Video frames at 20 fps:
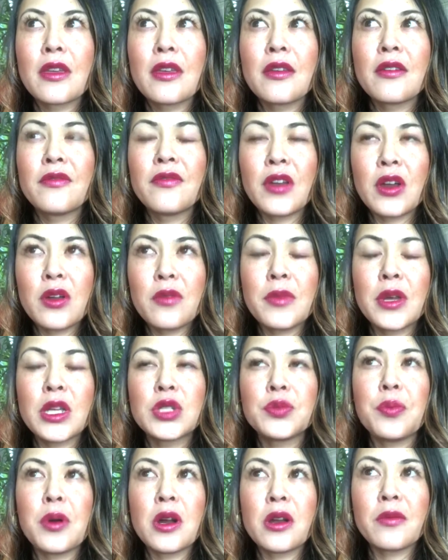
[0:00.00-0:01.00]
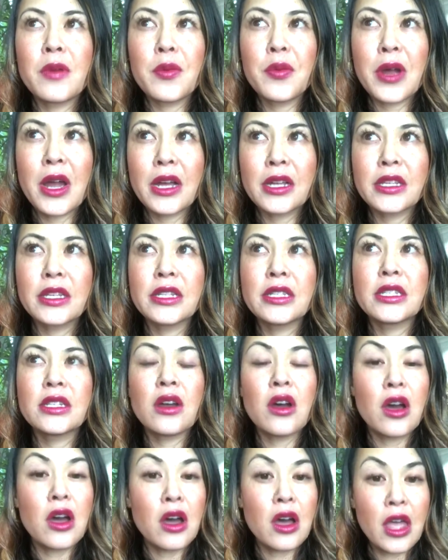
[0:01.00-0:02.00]
very much part of my practice
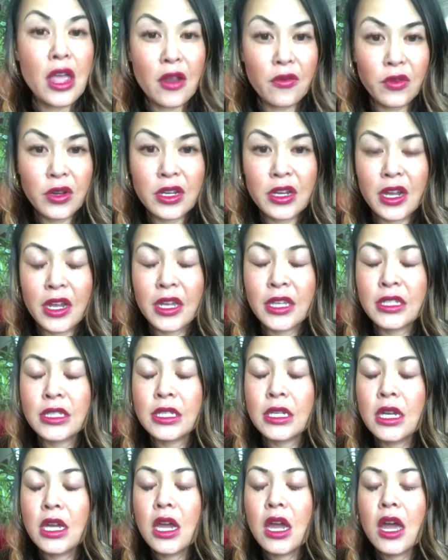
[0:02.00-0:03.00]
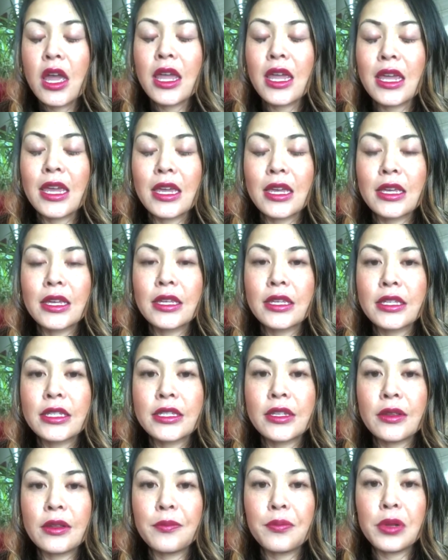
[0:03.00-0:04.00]
every night, is
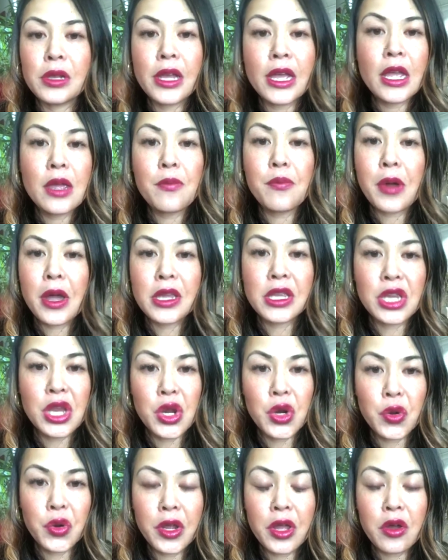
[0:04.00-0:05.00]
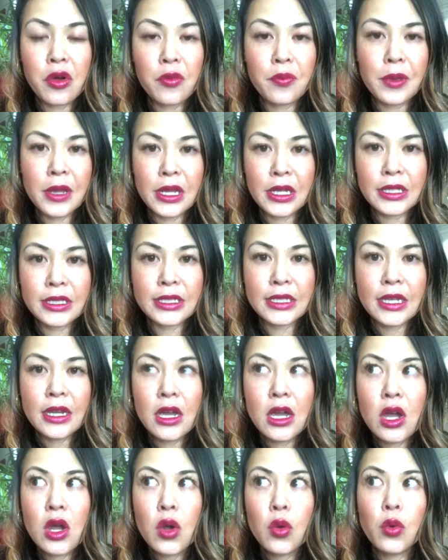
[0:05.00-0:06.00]
playing binaural beats,
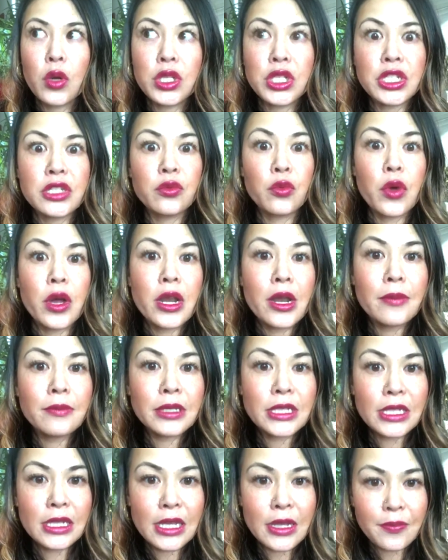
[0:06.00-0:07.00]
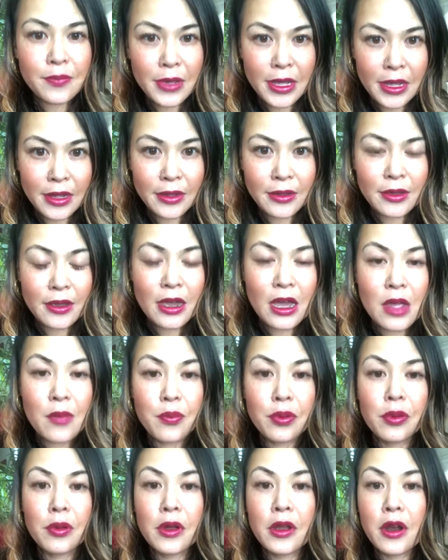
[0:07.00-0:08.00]
which is when I'm sleeping, I
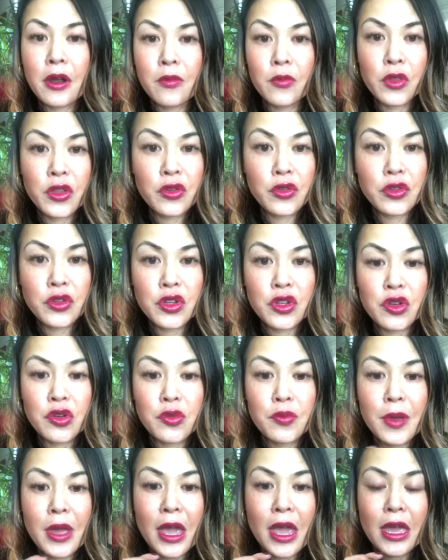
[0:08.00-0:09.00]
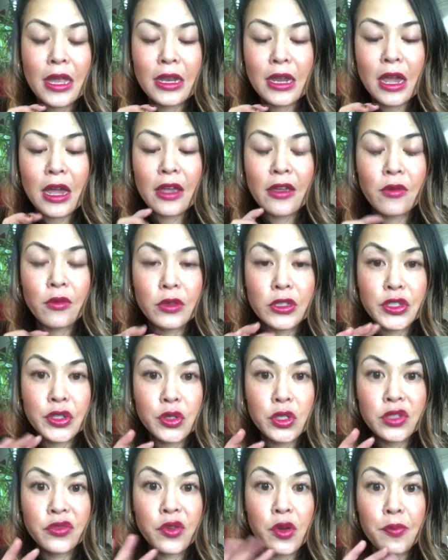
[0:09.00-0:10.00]
put on YouTube and I
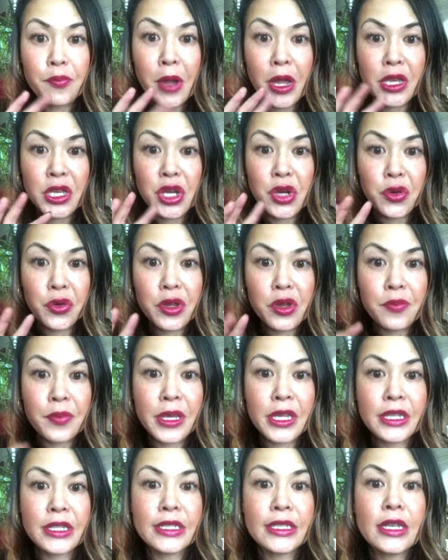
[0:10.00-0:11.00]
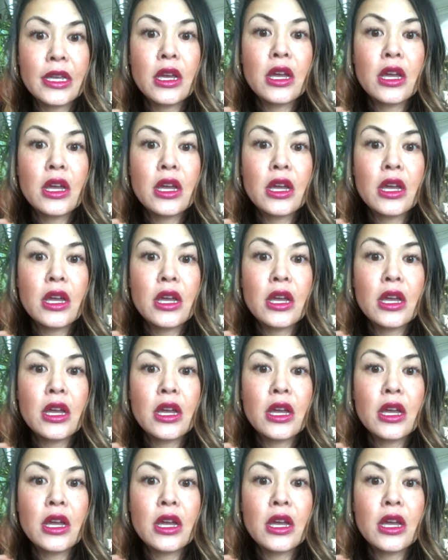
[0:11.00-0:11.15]
search for binaural beats,